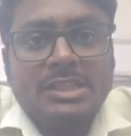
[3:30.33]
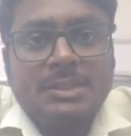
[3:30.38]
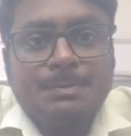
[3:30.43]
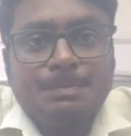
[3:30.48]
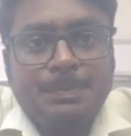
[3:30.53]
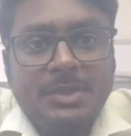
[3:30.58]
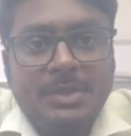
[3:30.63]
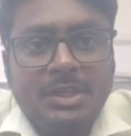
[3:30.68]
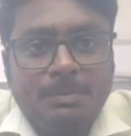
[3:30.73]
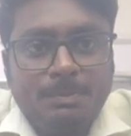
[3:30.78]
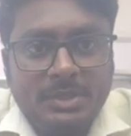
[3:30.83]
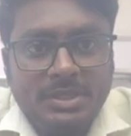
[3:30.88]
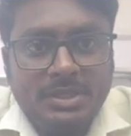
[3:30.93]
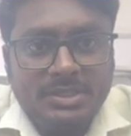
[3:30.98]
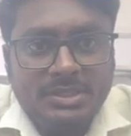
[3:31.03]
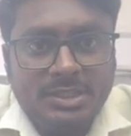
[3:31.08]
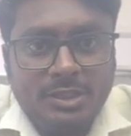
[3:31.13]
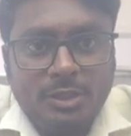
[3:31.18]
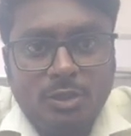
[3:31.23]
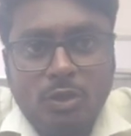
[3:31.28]
whereas
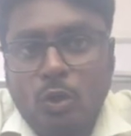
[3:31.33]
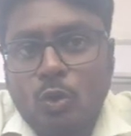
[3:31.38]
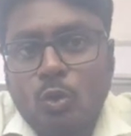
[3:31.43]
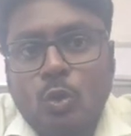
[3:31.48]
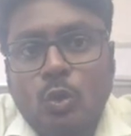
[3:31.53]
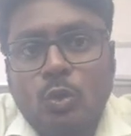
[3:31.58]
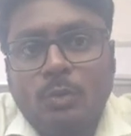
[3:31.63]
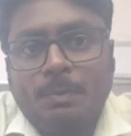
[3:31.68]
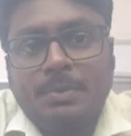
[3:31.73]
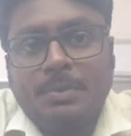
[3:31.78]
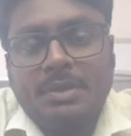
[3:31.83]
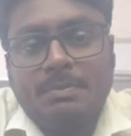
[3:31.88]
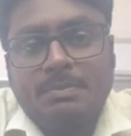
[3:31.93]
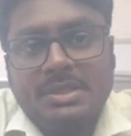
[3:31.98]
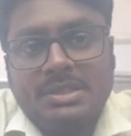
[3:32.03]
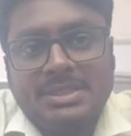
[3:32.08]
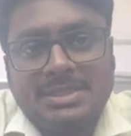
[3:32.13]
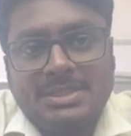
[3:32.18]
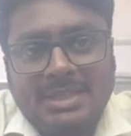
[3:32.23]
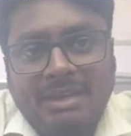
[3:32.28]
PC0 to
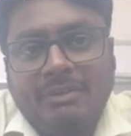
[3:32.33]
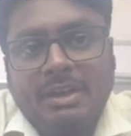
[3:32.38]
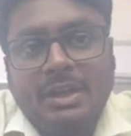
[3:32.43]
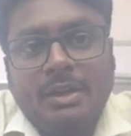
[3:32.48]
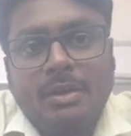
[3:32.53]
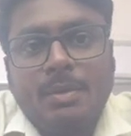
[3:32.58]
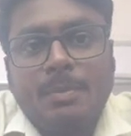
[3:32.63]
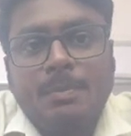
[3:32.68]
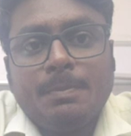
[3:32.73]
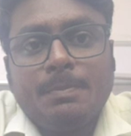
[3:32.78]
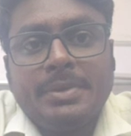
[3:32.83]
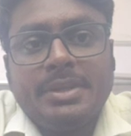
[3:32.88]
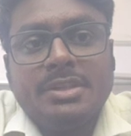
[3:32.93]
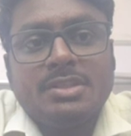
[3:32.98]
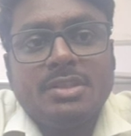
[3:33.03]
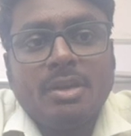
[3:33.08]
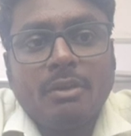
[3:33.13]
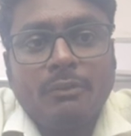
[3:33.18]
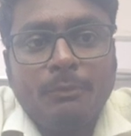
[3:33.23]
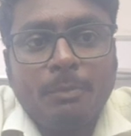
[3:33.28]

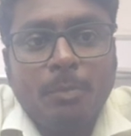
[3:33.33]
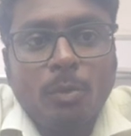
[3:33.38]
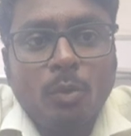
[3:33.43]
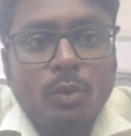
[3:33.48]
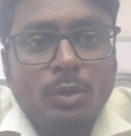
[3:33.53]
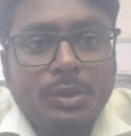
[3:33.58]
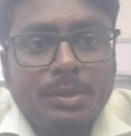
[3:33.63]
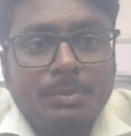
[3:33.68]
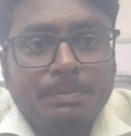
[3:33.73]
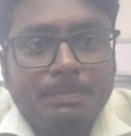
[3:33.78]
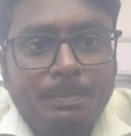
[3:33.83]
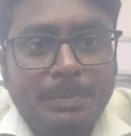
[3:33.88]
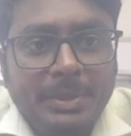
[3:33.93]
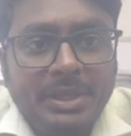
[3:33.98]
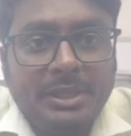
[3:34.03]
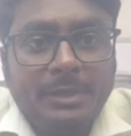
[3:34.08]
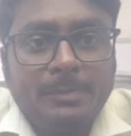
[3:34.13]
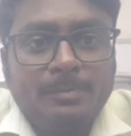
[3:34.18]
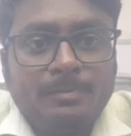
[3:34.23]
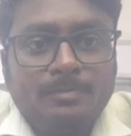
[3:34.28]
PC7
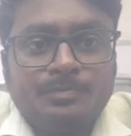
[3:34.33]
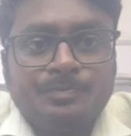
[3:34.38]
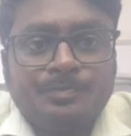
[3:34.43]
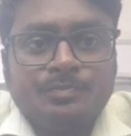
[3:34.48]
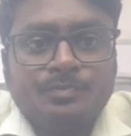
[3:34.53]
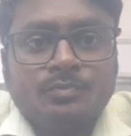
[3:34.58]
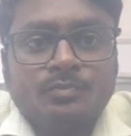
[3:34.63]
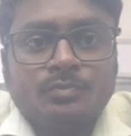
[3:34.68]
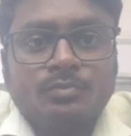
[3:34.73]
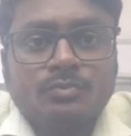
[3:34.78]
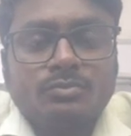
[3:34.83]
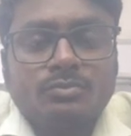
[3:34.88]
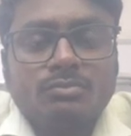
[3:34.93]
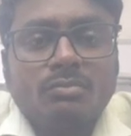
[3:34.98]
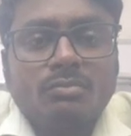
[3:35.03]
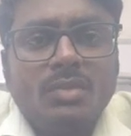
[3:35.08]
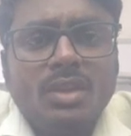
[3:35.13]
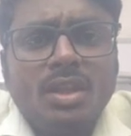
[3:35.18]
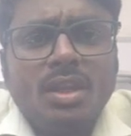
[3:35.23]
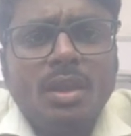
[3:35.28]

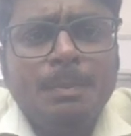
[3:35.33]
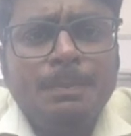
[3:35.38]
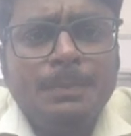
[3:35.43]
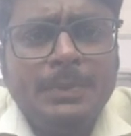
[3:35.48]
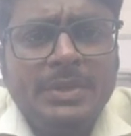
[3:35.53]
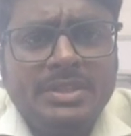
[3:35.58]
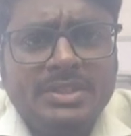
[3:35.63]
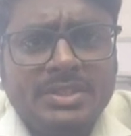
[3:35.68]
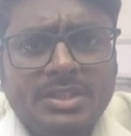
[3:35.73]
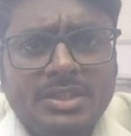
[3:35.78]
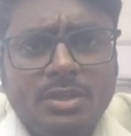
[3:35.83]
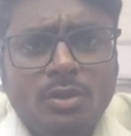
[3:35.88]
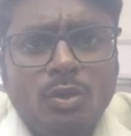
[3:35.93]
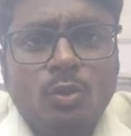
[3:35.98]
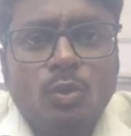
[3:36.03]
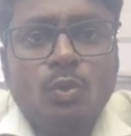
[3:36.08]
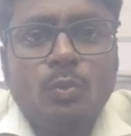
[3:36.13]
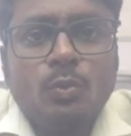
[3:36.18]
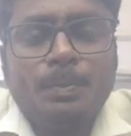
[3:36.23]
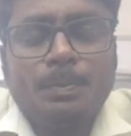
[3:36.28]

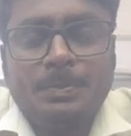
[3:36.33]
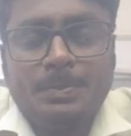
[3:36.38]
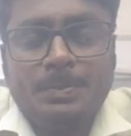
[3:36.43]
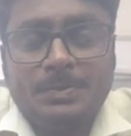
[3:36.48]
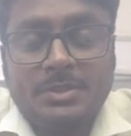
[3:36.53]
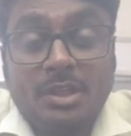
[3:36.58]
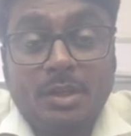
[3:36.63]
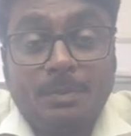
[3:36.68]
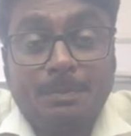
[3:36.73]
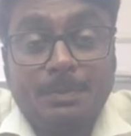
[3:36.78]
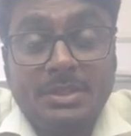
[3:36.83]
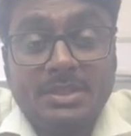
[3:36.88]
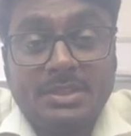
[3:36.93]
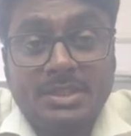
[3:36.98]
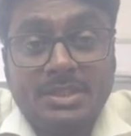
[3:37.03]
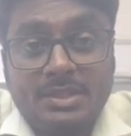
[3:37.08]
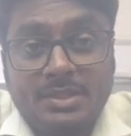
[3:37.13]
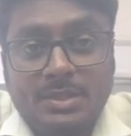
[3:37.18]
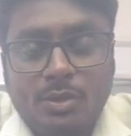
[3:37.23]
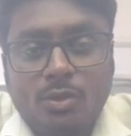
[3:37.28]

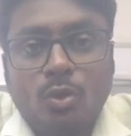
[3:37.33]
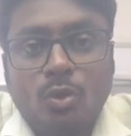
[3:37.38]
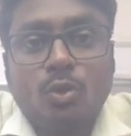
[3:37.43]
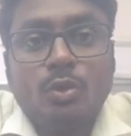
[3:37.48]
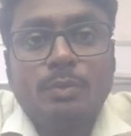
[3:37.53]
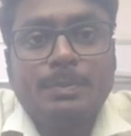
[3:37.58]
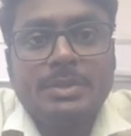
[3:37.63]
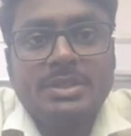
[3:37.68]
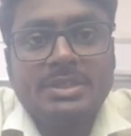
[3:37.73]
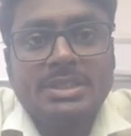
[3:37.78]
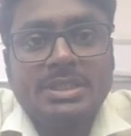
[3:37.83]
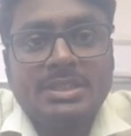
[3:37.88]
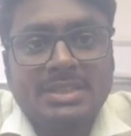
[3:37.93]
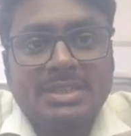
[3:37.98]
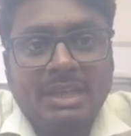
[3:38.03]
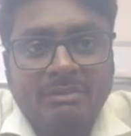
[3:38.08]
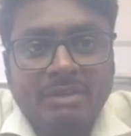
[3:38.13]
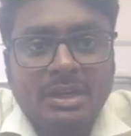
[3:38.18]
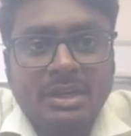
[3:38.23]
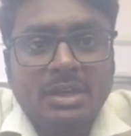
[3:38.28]

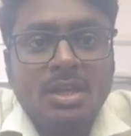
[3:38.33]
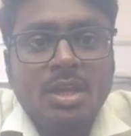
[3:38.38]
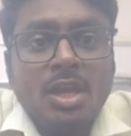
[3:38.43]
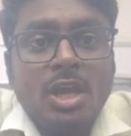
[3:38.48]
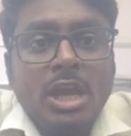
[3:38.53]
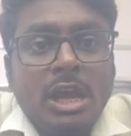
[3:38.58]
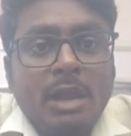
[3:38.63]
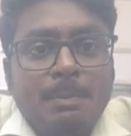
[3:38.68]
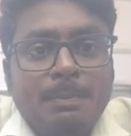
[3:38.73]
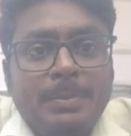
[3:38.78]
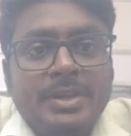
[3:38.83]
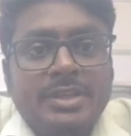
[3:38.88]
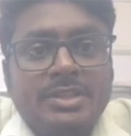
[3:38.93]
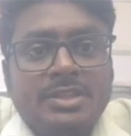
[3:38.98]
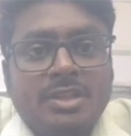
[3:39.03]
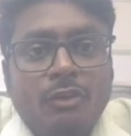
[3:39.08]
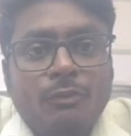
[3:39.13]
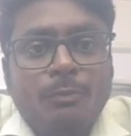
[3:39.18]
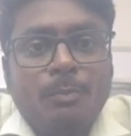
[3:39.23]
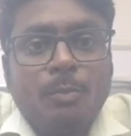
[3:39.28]

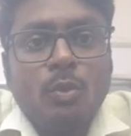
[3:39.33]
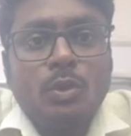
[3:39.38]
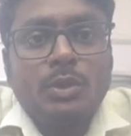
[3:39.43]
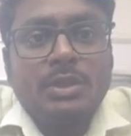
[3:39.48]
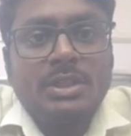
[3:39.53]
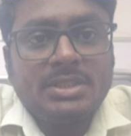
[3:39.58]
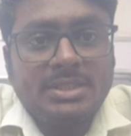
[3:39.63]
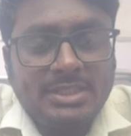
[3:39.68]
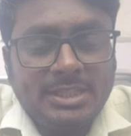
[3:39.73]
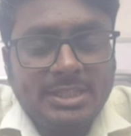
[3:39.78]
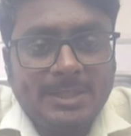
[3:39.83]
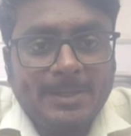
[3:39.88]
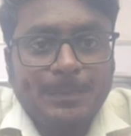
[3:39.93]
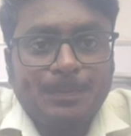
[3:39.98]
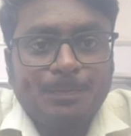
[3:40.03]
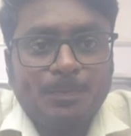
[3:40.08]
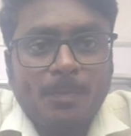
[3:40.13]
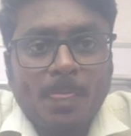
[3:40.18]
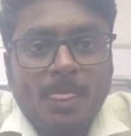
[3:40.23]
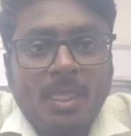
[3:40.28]
PC7 pins of port
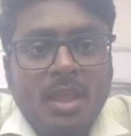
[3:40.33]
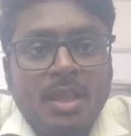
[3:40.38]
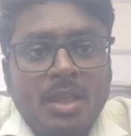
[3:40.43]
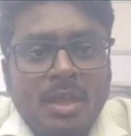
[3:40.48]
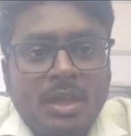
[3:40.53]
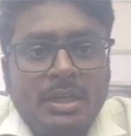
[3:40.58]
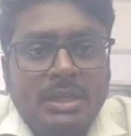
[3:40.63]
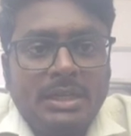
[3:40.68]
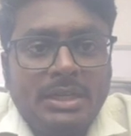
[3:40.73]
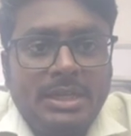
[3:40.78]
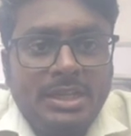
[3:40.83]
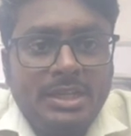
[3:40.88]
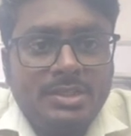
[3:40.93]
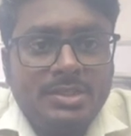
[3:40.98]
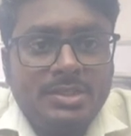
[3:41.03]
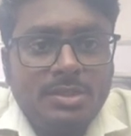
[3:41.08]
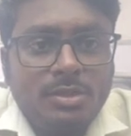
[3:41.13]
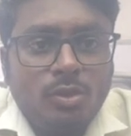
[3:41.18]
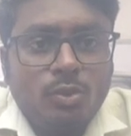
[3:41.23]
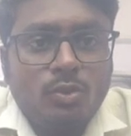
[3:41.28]
C,
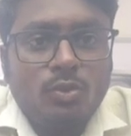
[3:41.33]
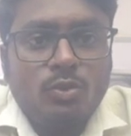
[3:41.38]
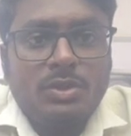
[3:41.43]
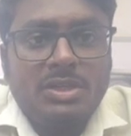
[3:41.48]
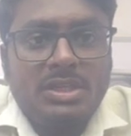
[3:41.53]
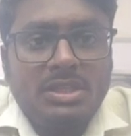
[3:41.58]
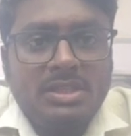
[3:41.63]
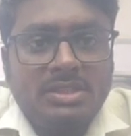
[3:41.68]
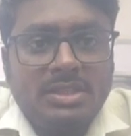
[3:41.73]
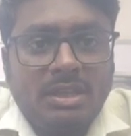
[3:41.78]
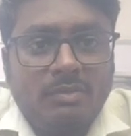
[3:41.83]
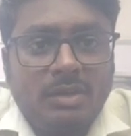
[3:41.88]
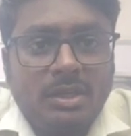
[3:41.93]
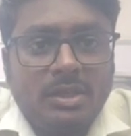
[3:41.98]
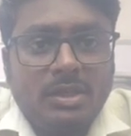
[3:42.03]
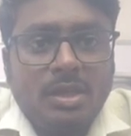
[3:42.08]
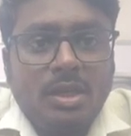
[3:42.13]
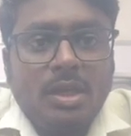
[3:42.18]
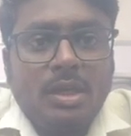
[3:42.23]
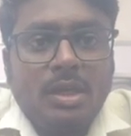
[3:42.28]
D0 to
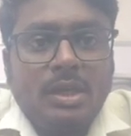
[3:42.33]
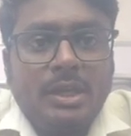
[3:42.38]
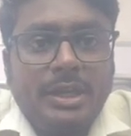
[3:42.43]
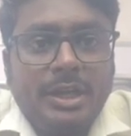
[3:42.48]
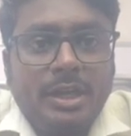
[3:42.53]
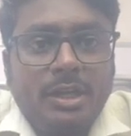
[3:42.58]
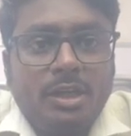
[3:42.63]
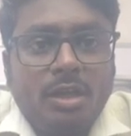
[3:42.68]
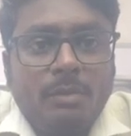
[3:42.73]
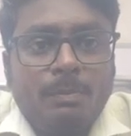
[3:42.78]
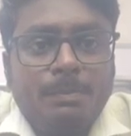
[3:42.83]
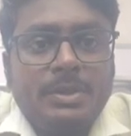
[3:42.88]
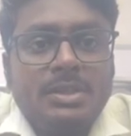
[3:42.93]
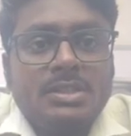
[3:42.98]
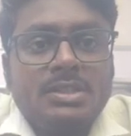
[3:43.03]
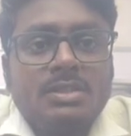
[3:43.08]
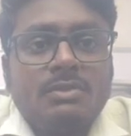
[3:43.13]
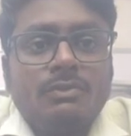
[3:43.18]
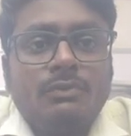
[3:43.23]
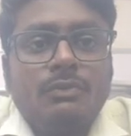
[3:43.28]
D7
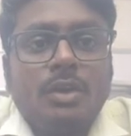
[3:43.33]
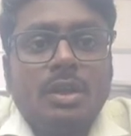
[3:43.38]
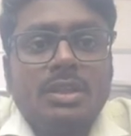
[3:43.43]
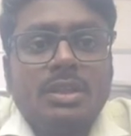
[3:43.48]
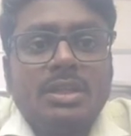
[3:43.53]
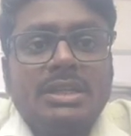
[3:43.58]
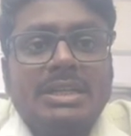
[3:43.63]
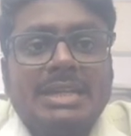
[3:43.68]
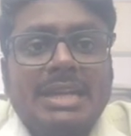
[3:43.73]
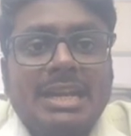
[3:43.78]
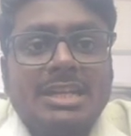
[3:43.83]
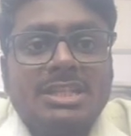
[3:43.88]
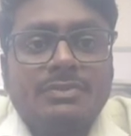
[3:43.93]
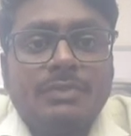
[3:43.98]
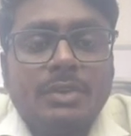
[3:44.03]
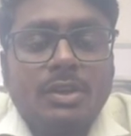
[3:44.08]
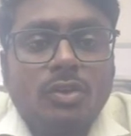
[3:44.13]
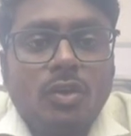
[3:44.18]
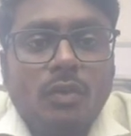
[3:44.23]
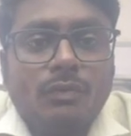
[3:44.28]
data pins for the
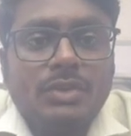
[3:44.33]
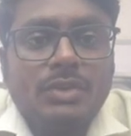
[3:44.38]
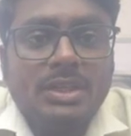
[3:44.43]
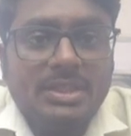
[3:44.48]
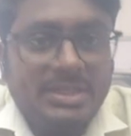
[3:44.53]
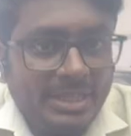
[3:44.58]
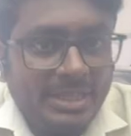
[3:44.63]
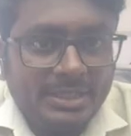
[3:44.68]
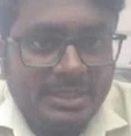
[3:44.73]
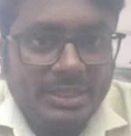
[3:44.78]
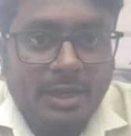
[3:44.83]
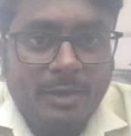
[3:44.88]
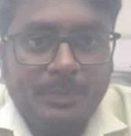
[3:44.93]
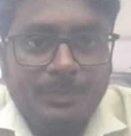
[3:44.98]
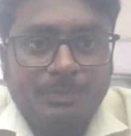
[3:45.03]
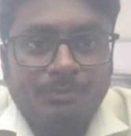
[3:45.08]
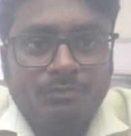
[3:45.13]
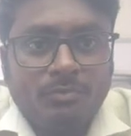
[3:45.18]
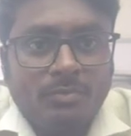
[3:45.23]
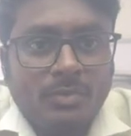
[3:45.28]
transferring of the
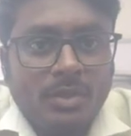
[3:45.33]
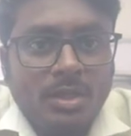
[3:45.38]
data.